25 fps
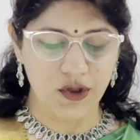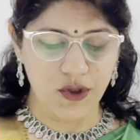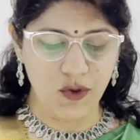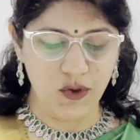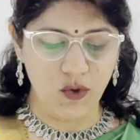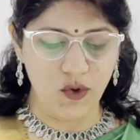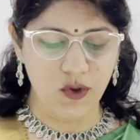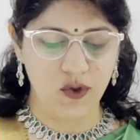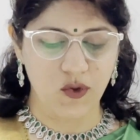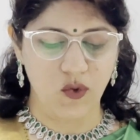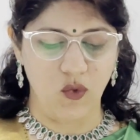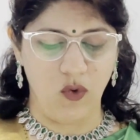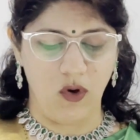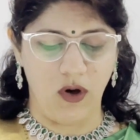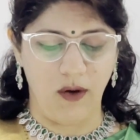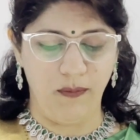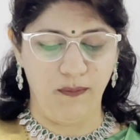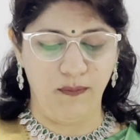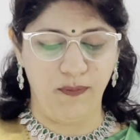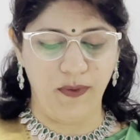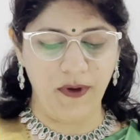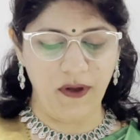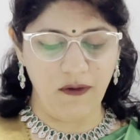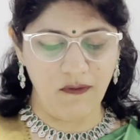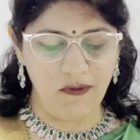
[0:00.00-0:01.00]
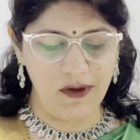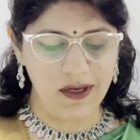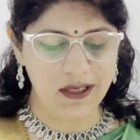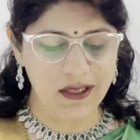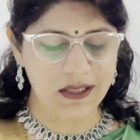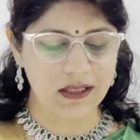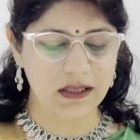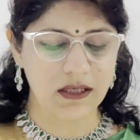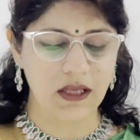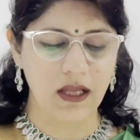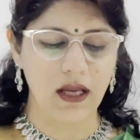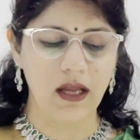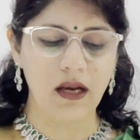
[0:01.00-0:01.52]
due to a
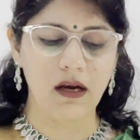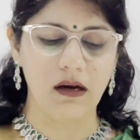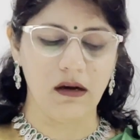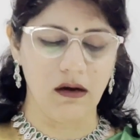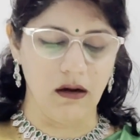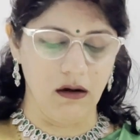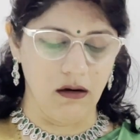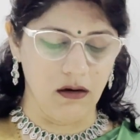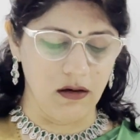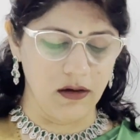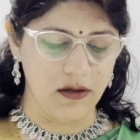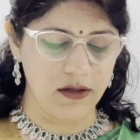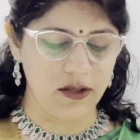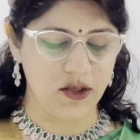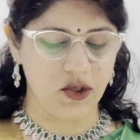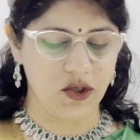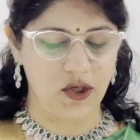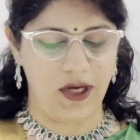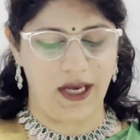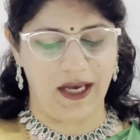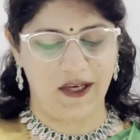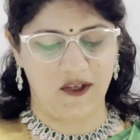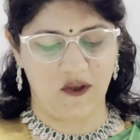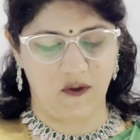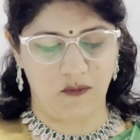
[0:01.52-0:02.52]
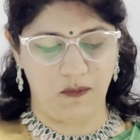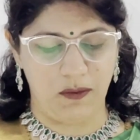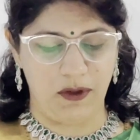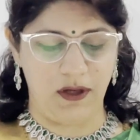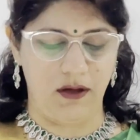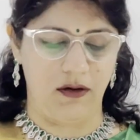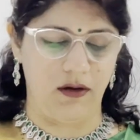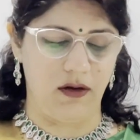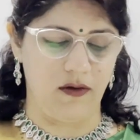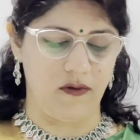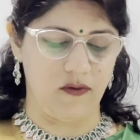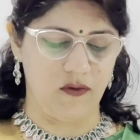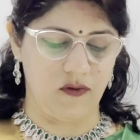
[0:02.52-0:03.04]
previously learned
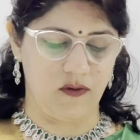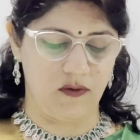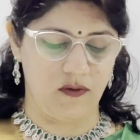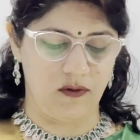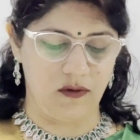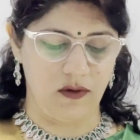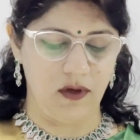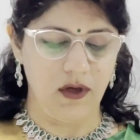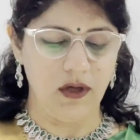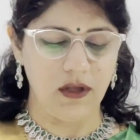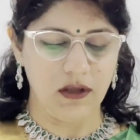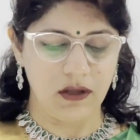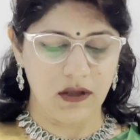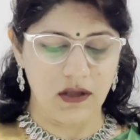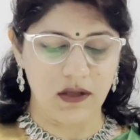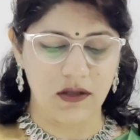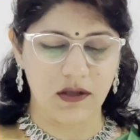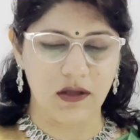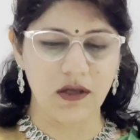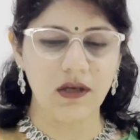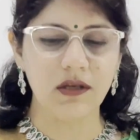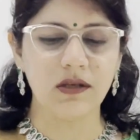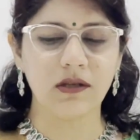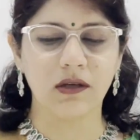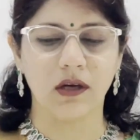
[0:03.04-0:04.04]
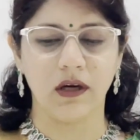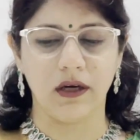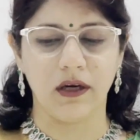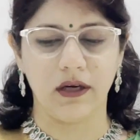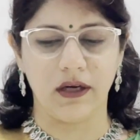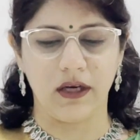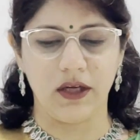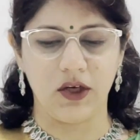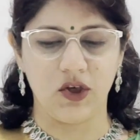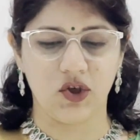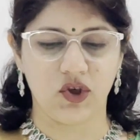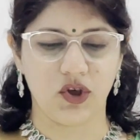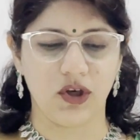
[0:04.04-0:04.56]
experience. This is
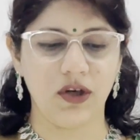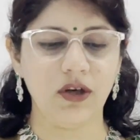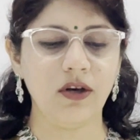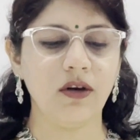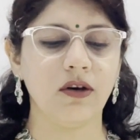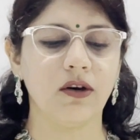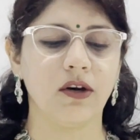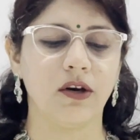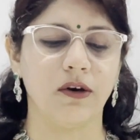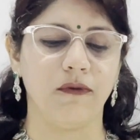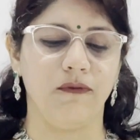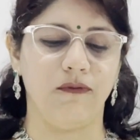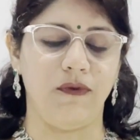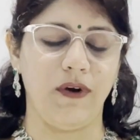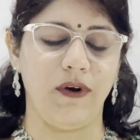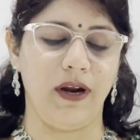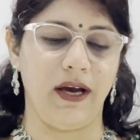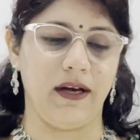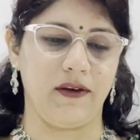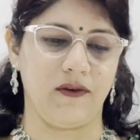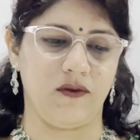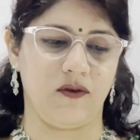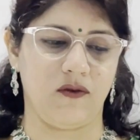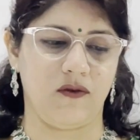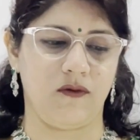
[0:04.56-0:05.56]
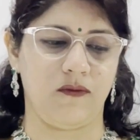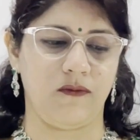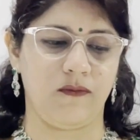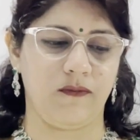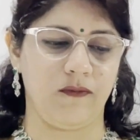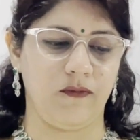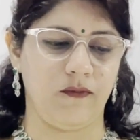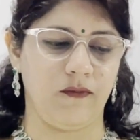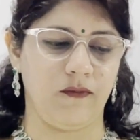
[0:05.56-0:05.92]
conditioned reflex.